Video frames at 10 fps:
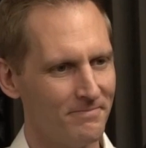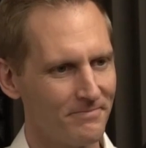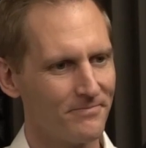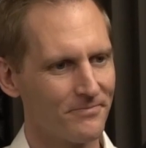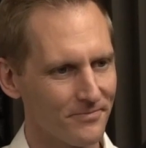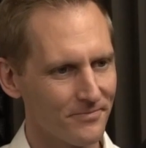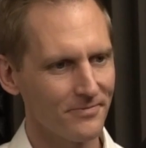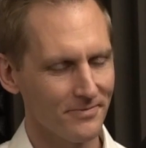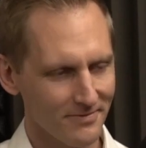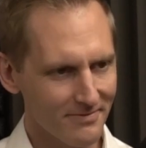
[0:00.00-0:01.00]
they would take us
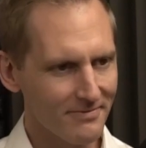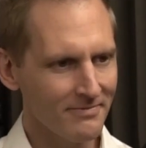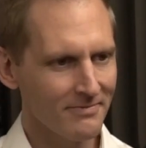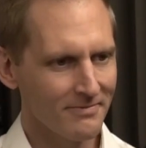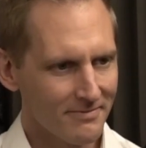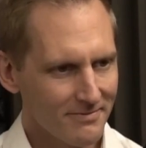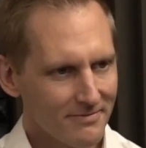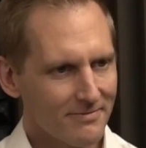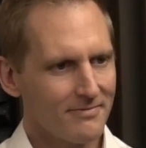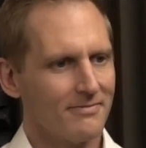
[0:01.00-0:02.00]
up flying.
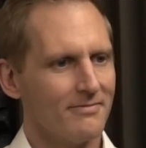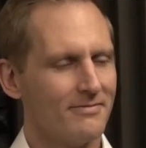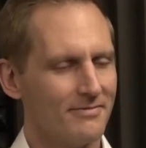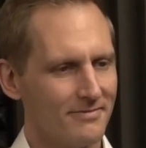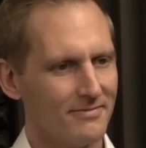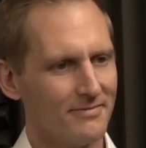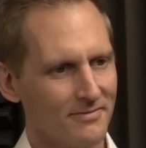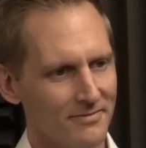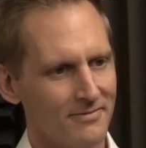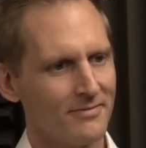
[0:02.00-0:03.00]

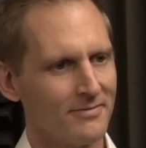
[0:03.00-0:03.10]
And what